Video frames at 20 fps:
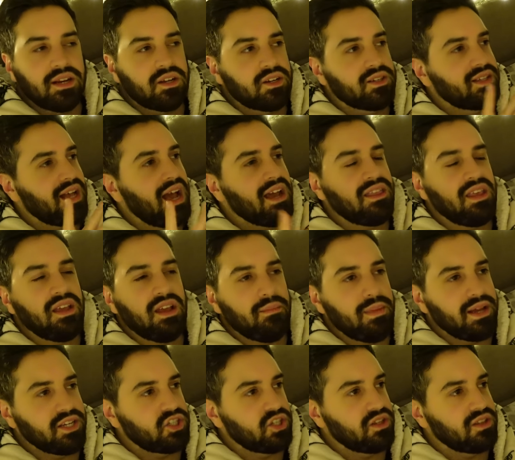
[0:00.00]
because I think I
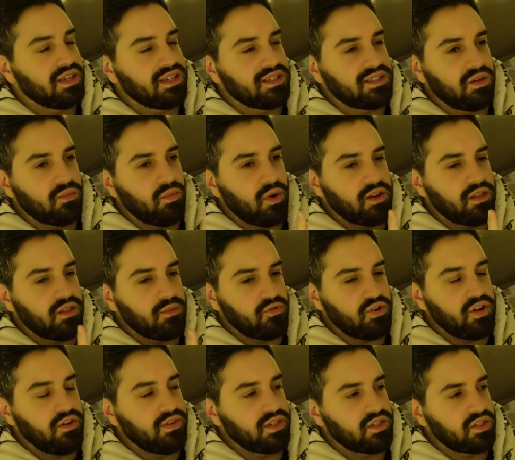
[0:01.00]
mentioned this in one of the
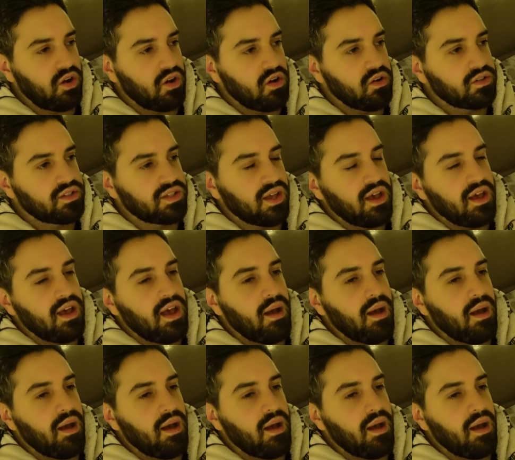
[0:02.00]
previous arcs